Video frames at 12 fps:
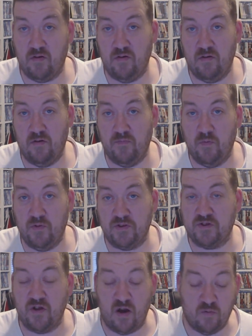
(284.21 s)
of all the
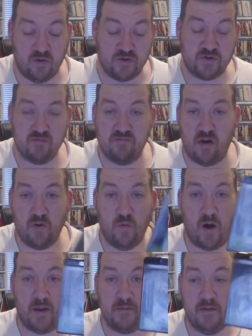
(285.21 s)
Star Wars, Rogue One.